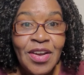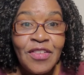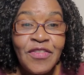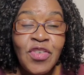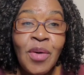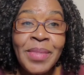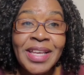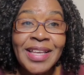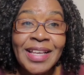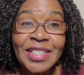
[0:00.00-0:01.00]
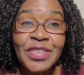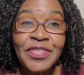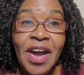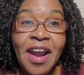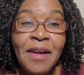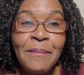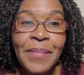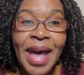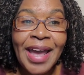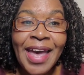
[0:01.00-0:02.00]
From as far
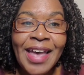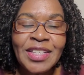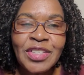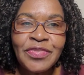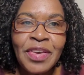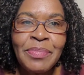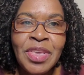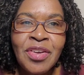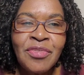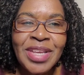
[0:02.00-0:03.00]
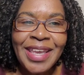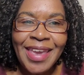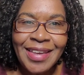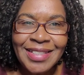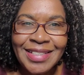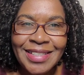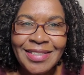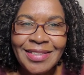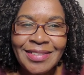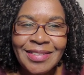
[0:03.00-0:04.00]
back as February
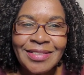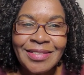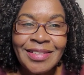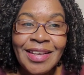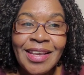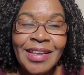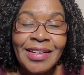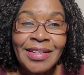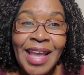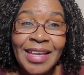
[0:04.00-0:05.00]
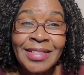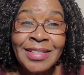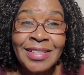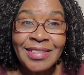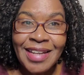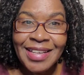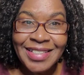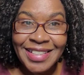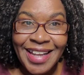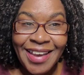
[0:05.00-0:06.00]
18,
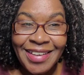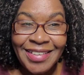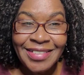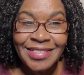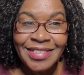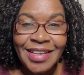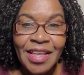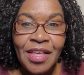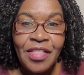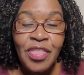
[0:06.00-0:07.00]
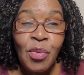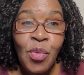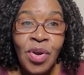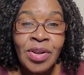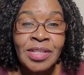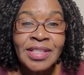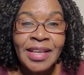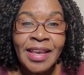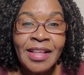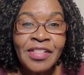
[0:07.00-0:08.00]
1999, the World
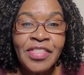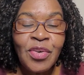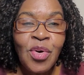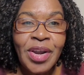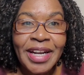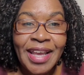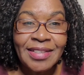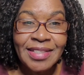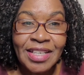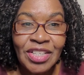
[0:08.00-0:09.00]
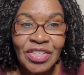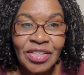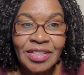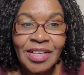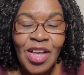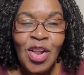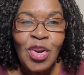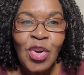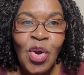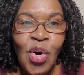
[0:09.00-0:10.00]
Health Organization
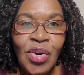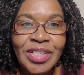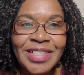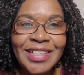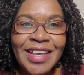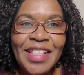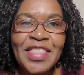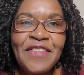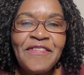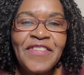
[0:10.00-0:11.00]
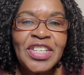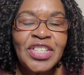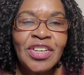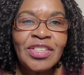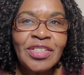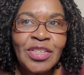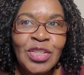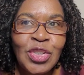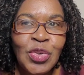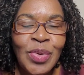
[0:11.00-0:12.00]
launched the Vision
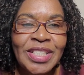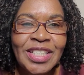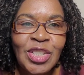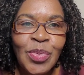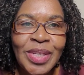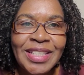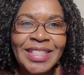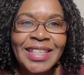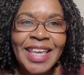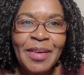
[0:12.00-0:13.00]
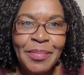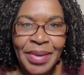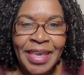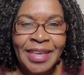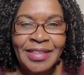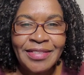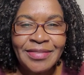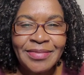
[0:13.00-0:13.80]
2020 campaign.